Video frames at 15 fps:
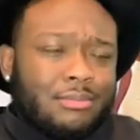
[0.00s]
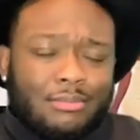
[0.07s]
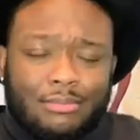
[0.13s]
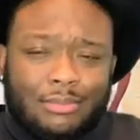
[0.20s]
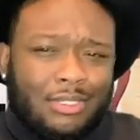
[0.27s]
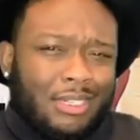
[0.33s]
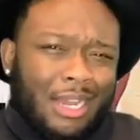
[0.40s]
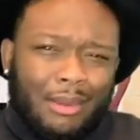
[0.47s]

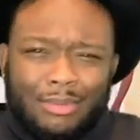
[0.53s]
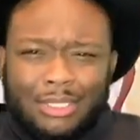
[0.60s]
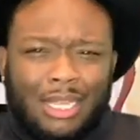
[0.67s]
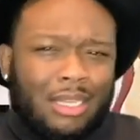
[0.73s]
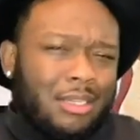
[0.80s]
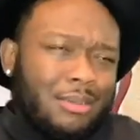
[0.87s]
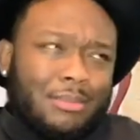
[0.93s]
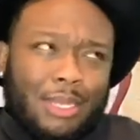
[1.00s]
so that was kind
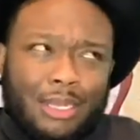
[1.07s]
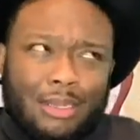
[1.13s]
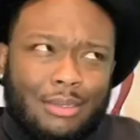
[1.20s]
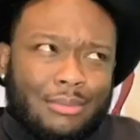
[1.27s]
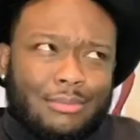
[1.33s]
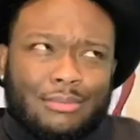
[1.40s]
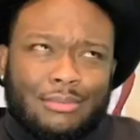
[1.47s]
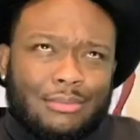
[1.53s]
of like,
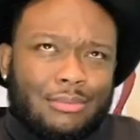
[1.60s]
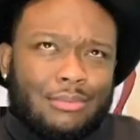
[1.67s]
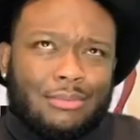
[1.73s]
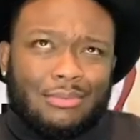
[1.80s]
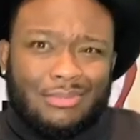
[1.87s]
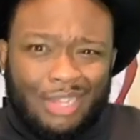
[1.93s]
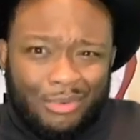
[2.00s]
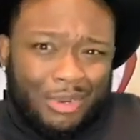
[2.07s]

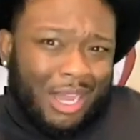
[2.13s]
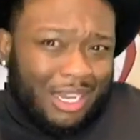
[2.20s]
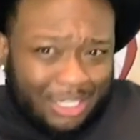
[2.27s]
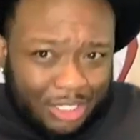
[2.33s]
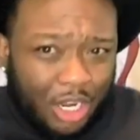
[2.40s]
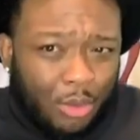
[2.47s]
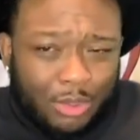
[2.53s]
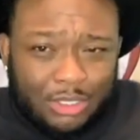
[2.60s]
they would kind of
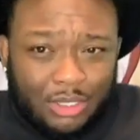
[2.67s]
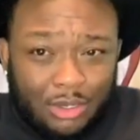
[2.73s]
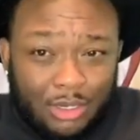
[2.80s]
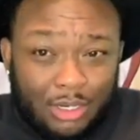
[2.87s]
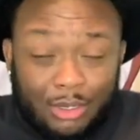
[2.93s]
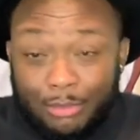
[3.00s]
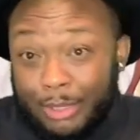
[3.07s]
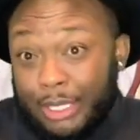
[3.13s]
know what's going
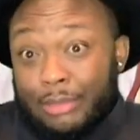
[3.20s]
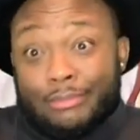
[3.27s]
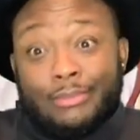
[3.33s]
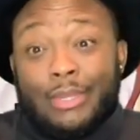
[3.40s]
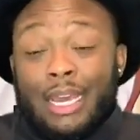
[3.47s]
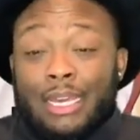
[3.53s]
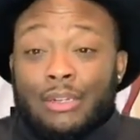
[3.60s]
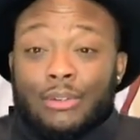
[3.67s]
on, but
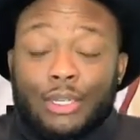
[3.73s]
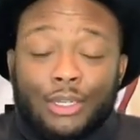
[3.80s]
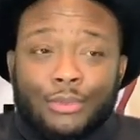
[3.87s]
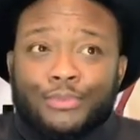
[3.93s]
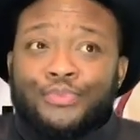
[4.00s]
I don't know.